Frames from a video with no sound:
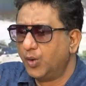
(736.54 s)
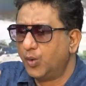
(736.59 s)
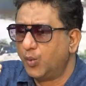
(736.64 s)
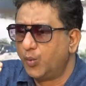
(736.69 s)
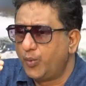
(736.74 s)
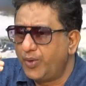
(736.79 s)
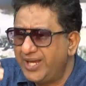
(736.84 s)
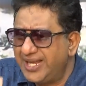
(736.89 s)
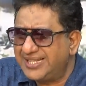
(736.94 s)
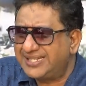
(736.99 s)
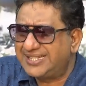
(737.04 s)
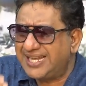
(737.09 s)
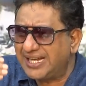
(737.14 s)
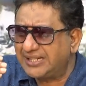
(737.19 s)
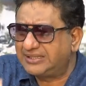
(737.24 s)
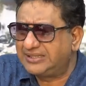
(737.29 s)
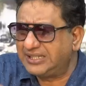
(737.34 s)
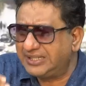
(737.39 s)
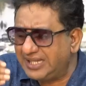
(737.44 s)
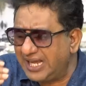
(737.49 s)
We
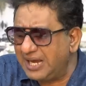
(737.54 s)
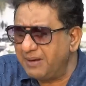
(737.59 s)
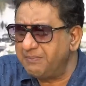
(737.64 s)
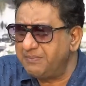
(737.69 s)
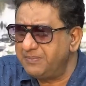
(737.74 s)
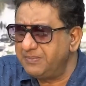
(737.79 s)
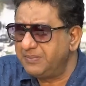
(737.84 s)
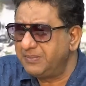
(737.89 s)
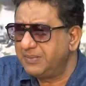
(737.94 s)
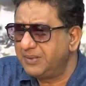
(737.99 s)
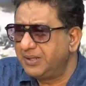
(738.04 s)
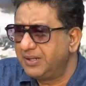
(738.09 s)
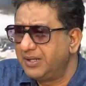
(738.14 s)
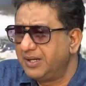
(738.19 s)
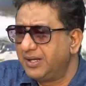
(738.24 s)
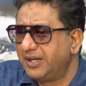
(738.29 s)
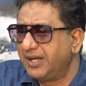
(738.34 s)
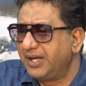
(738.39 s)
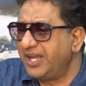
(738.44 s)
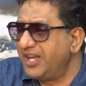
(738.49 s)
said to them
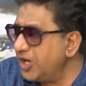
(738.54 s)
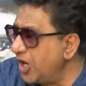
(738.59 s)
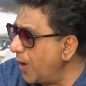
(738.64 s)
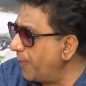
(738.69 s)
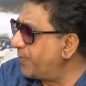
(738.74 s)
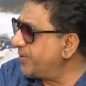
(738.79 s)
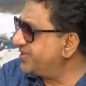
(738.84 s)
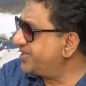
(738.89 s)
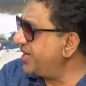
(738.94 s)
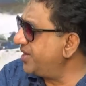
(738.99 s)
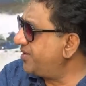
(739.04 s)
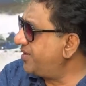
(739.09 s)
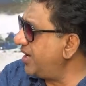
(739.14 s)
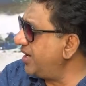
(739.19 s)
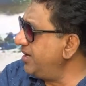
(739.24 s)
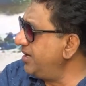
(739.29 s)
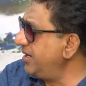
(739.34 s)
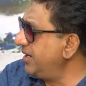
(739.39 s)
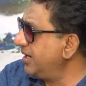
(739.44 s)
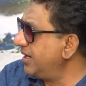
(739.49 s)
in
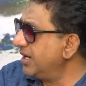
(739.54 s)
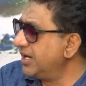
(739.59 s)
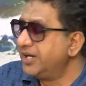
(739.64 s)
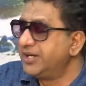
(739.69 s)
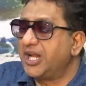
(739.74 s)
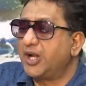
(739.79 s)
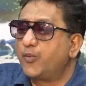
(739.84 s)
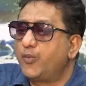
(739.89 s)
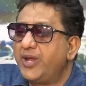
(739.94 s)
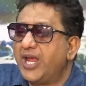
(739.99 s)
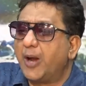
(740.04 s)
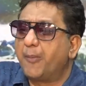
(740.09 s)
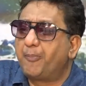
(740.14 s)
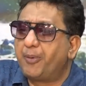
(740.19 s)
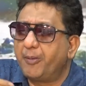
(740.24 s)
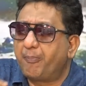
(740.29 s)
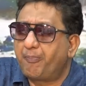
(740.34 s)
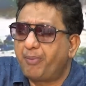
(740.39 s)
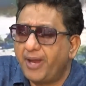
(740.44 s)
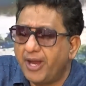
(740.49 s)
opposition that we are
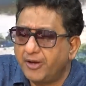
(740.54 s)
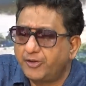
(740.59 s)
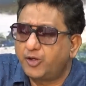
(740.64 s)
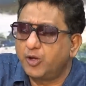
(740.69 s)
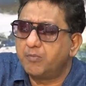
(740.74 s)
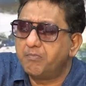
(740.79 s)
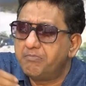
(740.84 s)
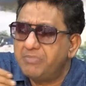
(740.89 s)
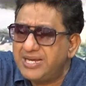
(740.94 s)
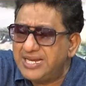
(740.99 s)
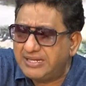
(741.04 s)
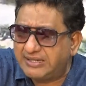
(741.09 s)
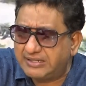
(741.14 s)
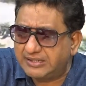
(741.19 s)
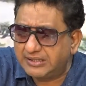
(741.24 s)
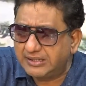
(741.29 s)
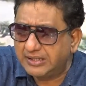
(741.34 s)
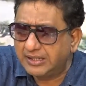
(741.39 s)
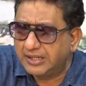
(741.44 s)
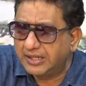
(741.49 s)
prepared to meet